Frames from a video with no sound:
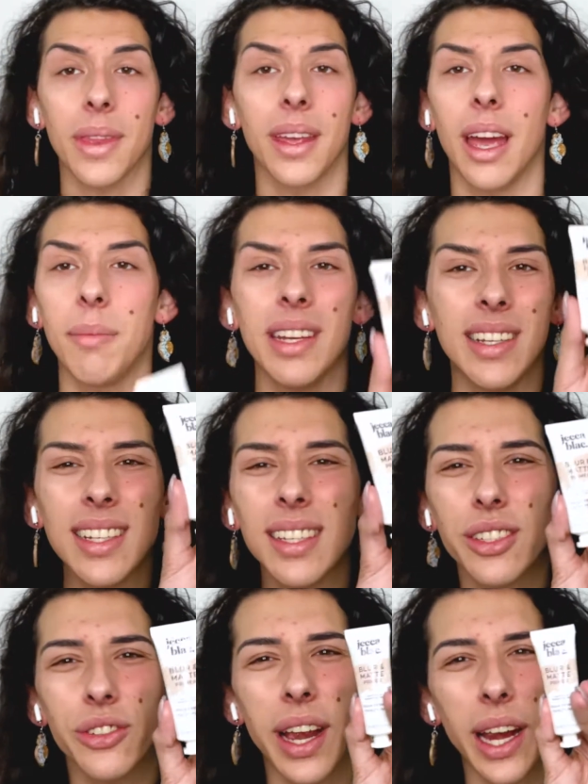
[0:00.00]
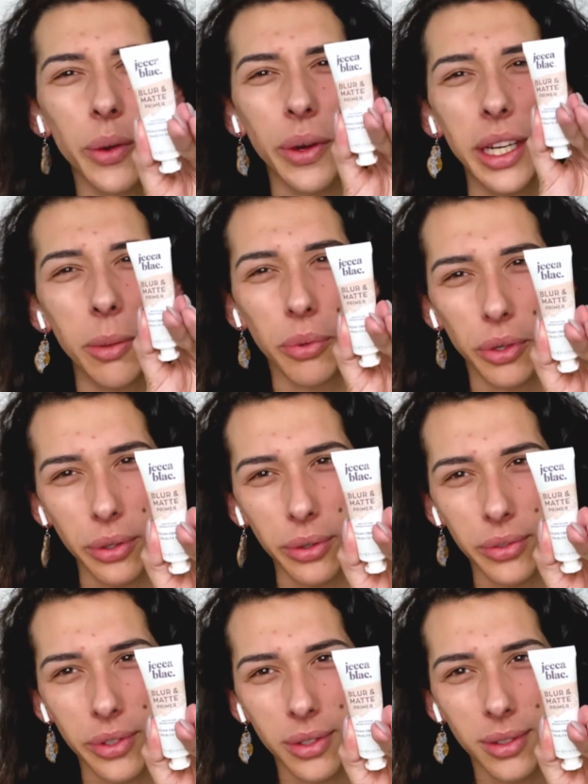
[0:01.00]
I mean, this is drag queen
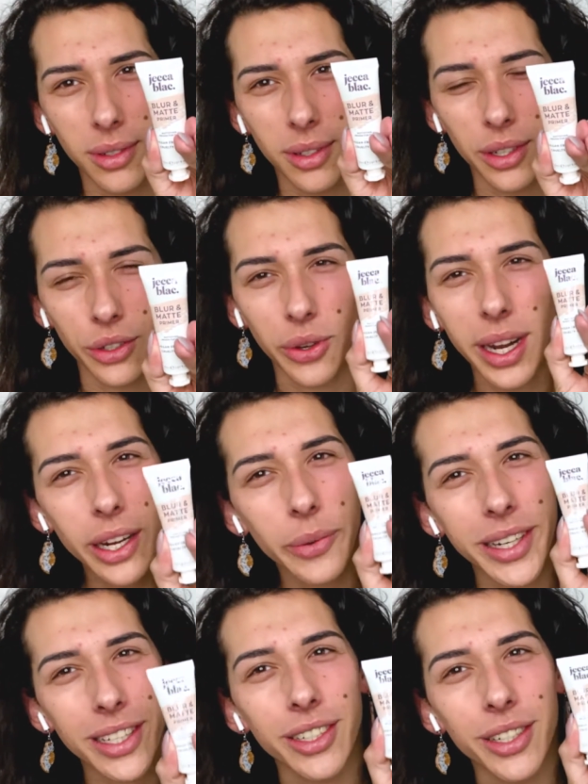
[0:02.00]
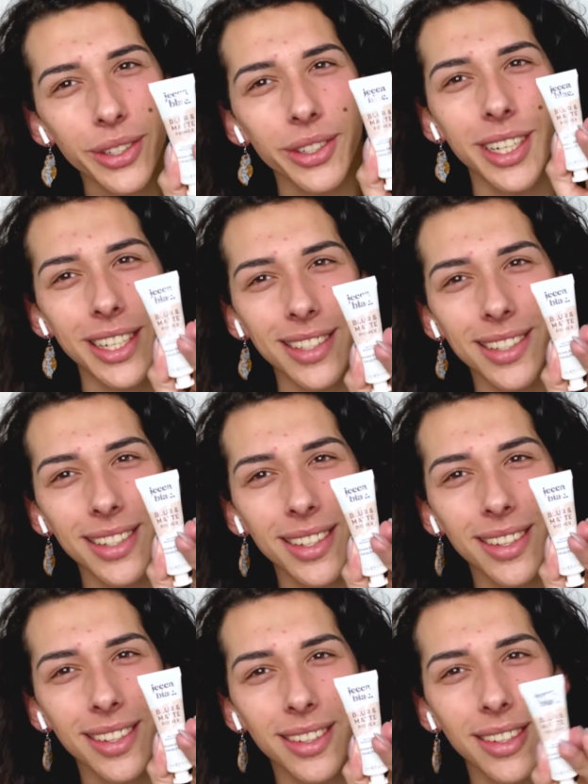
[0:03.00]
approved. Drag queens use this,
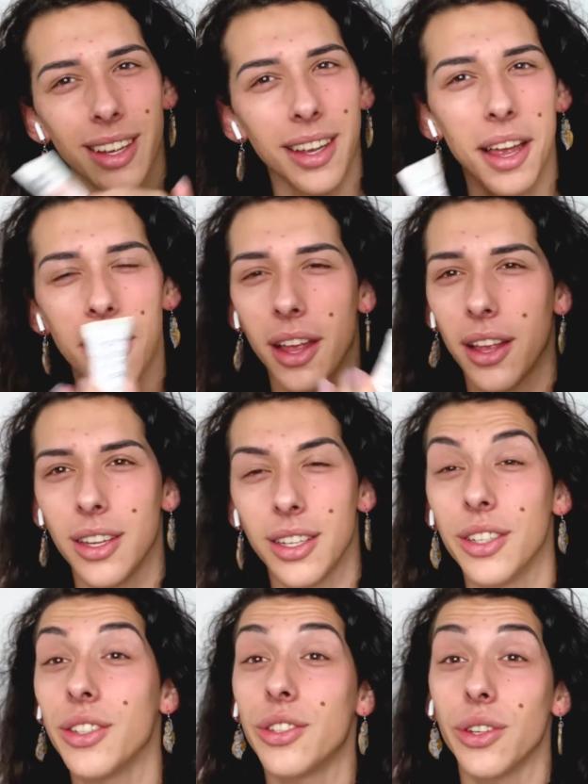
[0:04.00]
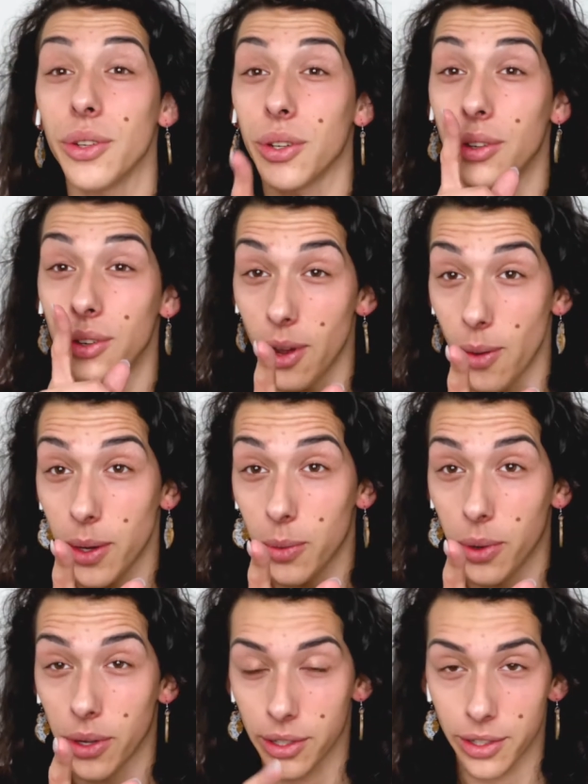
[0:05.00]
so you know it
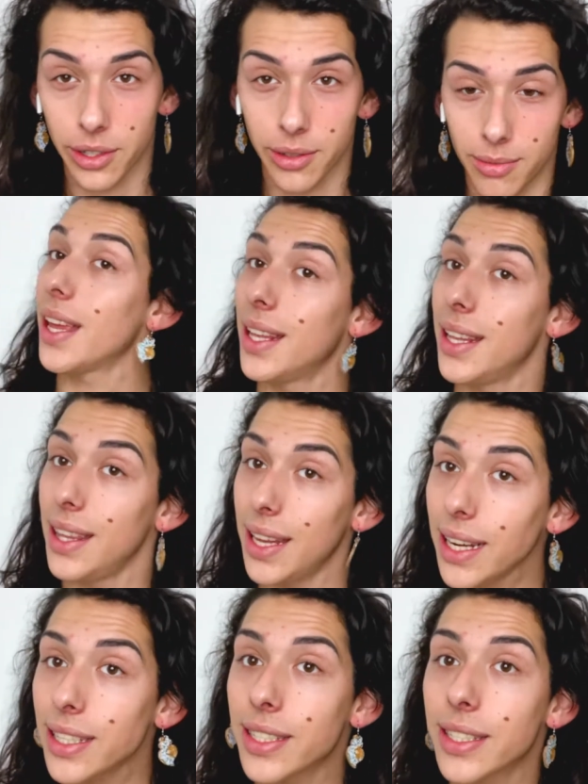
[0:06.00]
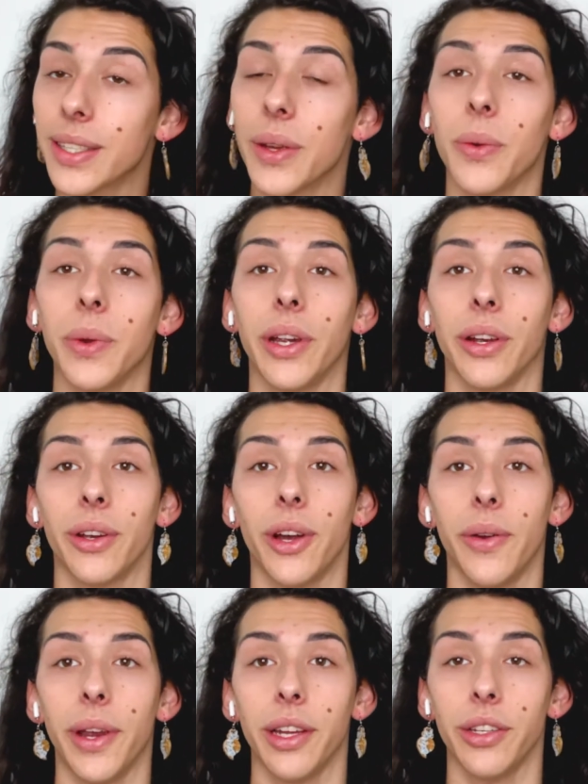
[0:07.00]
works. Next, we are
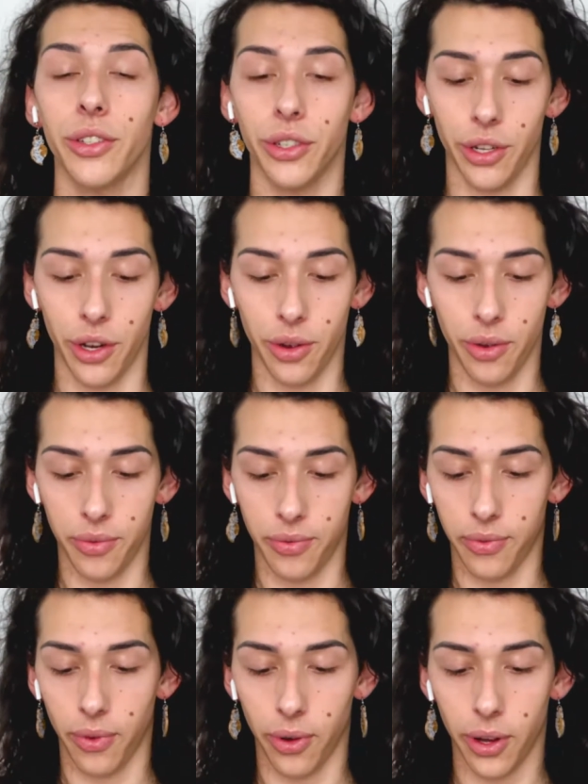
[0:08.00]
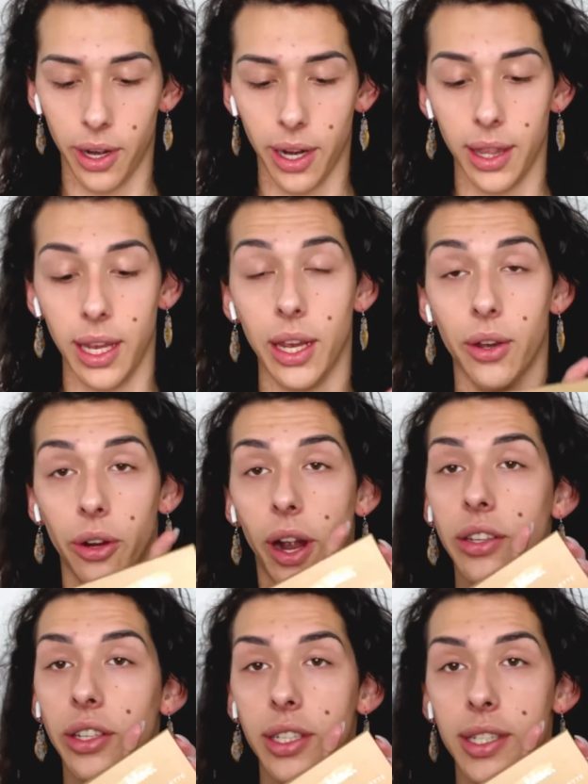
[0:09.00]
going to go for the Correct
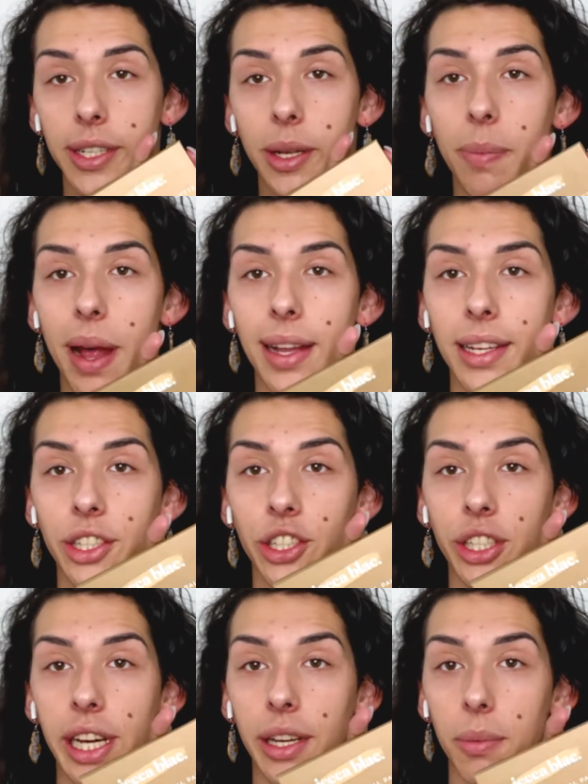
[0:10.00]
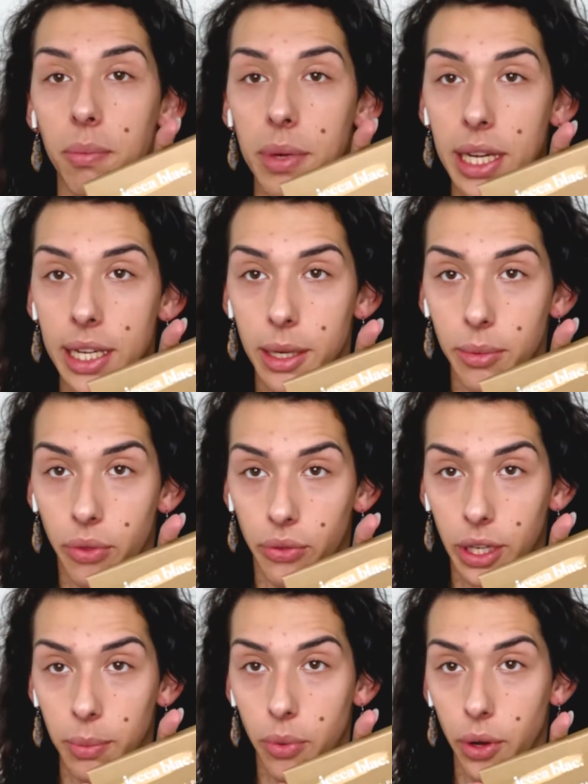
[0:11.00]
and Conceal palette in the shade Medium
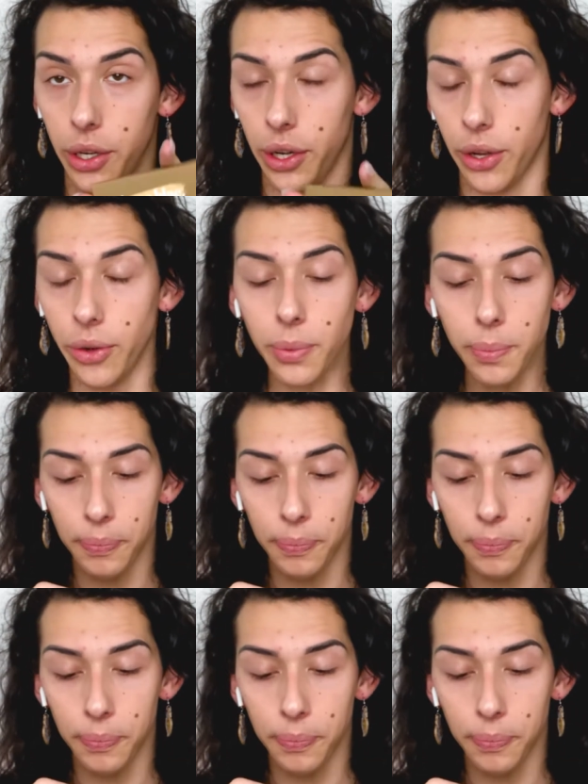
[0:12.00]
3.0.